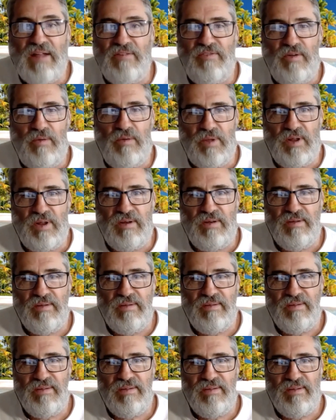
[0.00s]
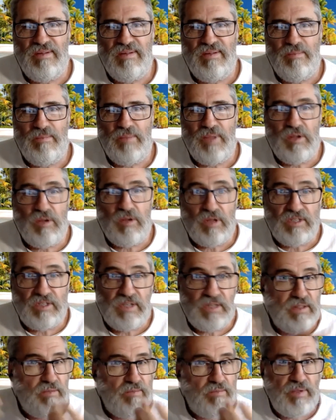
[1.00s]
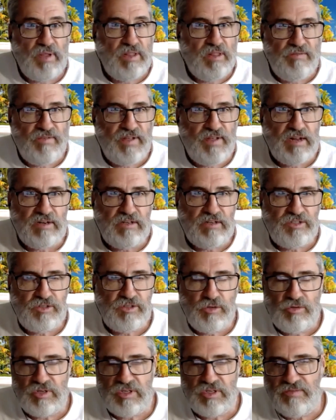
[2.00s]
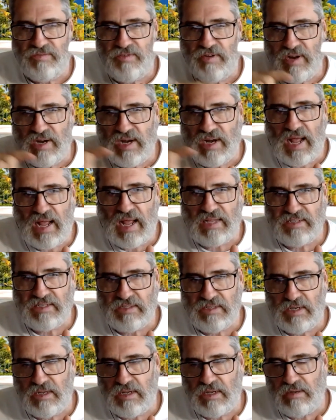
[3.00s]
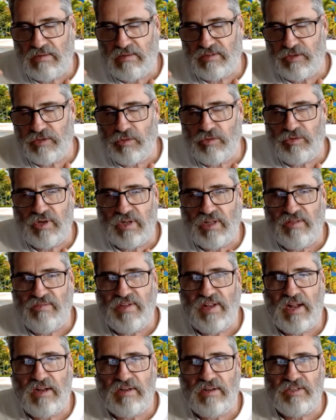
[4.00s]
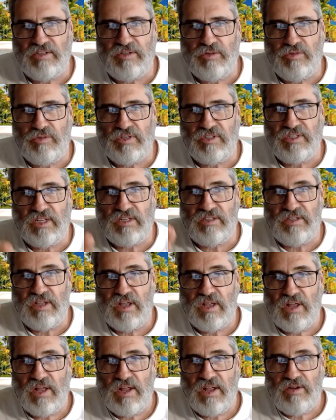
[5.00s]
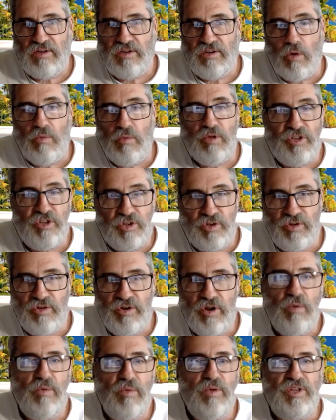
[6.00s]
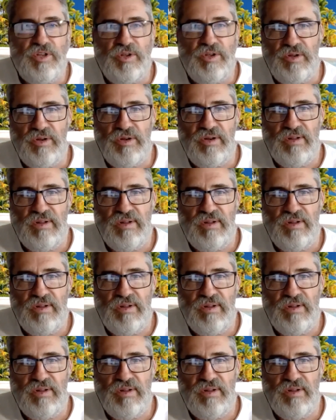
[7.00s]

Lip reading: from it, because in the Vedanta Sutras, the very last sutra in the Vedanta Sutra says, "No return, no return."